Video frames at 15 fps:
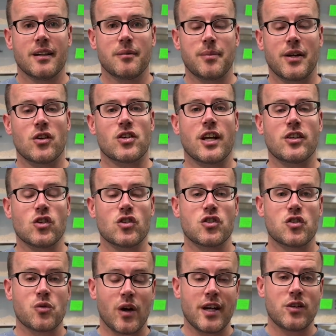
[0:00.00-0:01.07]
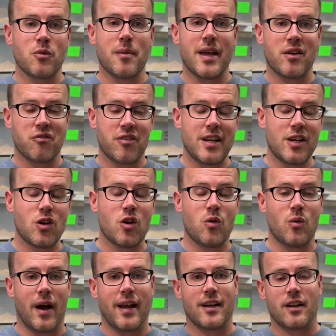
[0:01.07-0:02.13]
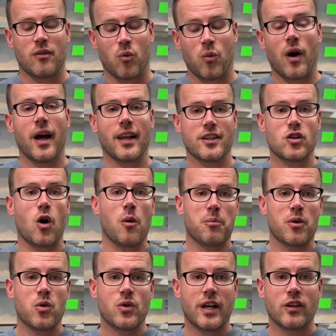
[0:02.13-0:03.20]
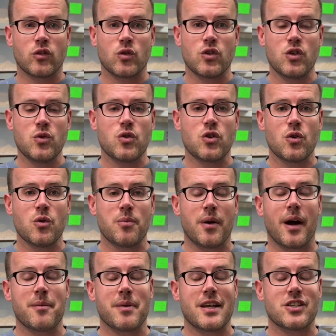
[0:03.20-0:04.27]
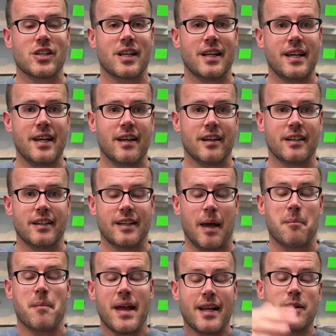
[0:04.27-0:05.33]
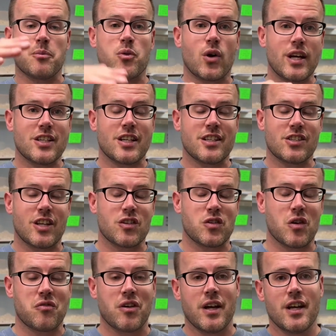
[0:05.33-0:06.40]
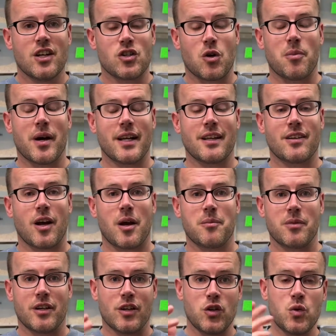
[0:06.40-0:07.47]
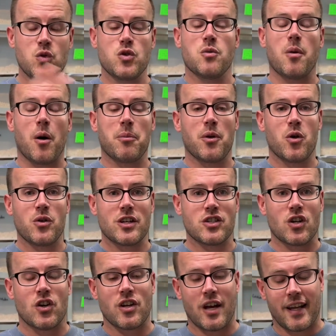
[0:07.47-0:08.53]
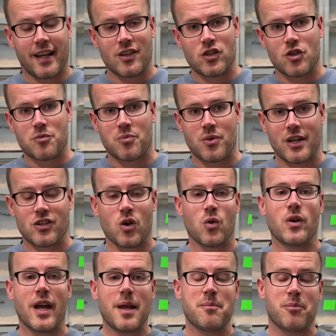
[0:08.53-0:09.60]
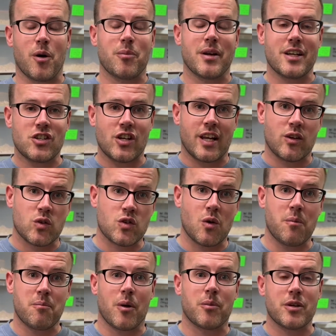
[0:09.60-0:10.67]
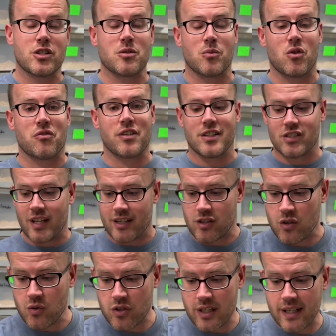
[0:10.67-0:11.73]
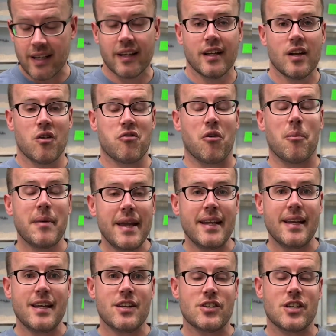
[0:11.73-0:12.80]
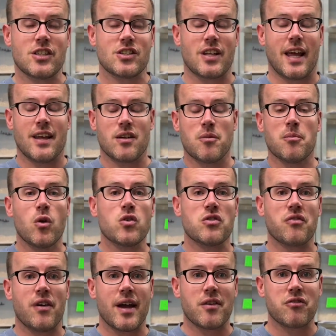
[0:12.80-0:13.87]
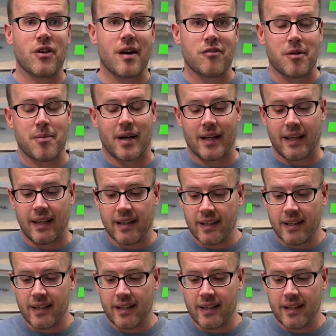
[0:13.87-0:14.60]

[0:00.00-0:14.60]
Because I just try to make a video, and while it's uploading to YouTube, I basically yeah, make the price list and stuff. So by the time the YouTube upload is done, I can just press OK, publish, and also publish the morph list. That's usually for me the easiest and the most fair for everybody.